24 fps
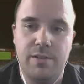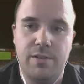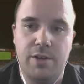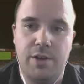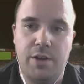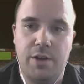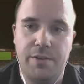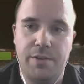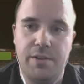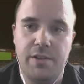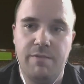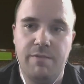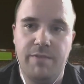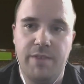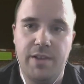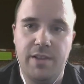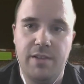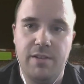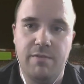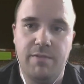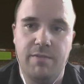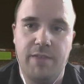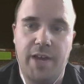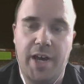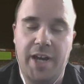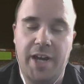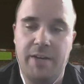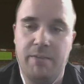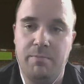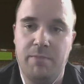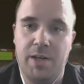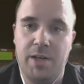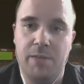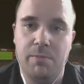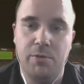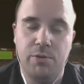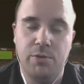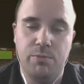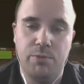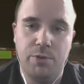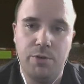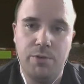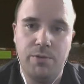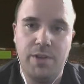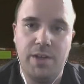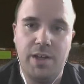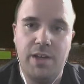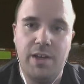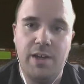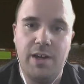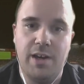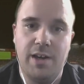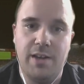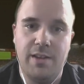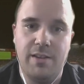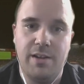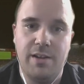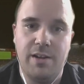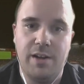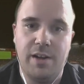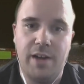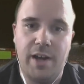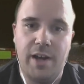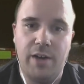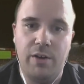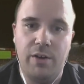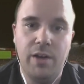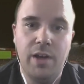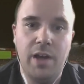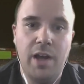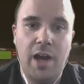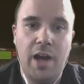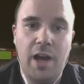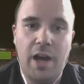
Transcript: on the defensive line and be able to rotate guys in and out.